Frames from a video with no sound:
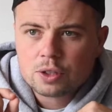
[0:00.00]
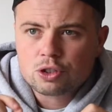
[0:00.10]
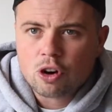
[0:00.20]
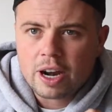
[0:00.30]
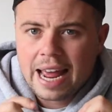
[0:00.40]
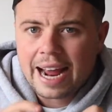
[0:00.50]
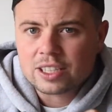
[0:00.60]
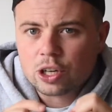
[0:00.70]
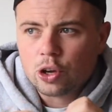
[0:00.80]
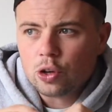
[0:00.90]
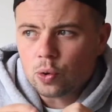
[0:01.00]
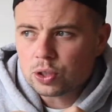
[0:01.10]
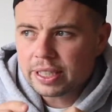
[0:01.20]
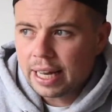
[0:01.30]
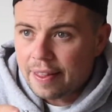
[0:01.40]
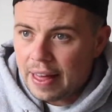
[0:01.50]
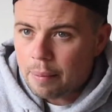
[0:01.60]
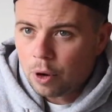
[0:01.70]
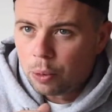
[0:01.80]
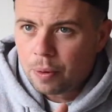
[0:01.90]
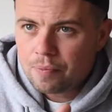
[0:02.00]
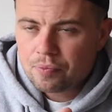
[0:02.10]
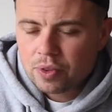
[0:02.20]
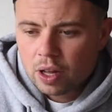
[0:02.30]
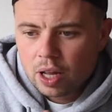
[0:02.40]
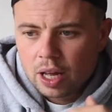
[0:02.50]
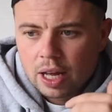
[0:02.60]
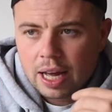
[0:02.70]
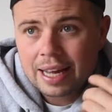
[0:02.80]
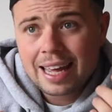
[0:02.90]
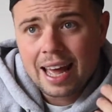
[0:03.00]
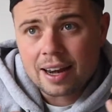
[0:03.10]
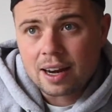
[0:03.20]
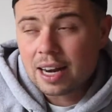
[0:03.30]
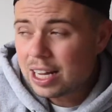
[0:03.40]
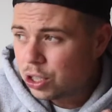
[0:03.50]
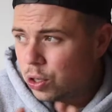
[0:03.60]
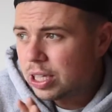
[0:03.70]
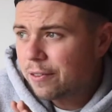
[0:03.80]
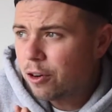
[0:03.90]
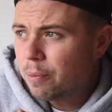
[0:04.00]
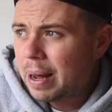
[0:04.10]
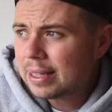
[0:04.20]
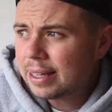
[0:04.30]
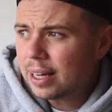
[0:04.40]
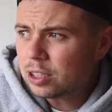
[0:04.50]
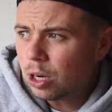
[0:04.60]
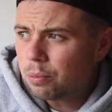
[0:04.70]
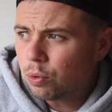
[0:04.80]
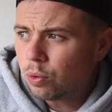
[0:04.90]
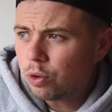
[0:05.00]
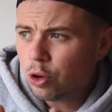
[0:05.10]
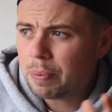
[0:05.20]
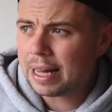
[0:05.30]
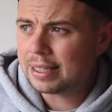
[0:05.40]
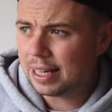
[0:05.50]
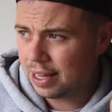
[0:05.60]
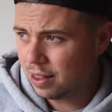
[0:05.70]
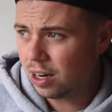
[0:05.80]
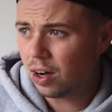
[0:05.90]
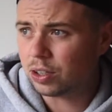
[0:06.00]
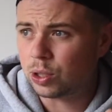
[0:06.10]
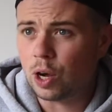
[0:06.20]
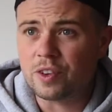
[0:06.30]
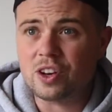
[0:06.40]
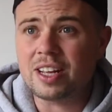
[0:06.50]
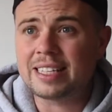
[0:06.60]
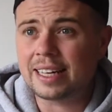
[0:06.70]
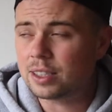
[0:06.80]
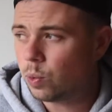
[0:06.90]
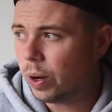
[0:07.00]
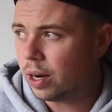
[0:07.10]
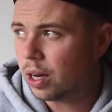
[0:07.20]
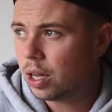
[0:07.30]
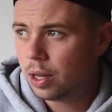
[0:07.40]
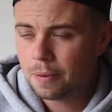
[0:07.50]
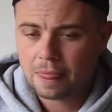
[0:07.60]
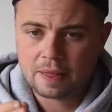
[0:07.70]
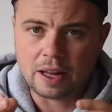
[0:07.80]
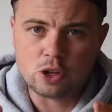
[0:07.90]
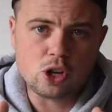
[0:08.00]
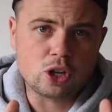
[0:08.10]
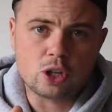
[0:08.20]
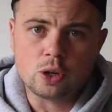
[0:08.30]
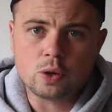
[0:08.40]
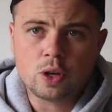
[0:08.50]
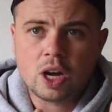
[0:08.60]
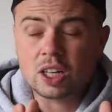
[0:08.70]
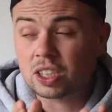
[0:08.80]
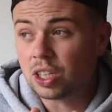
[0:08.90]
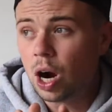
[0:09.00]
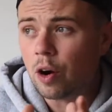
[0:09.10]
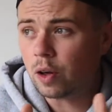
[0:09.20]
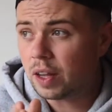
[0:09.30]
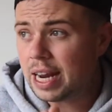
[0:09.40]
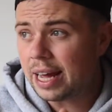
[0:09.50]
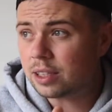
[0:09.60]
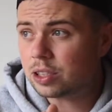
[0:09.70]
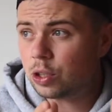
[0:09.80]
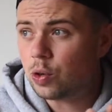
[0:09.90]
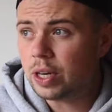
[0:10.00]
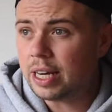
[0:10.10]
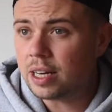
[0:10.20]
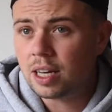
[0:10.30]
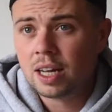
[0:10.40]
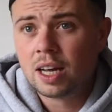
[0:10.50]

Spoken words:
to try and execute your skill in that moment. Again, let's use it for a batting example. You're batting in the last over, you need 10 to win. Now you could do a scenario in the nets, you need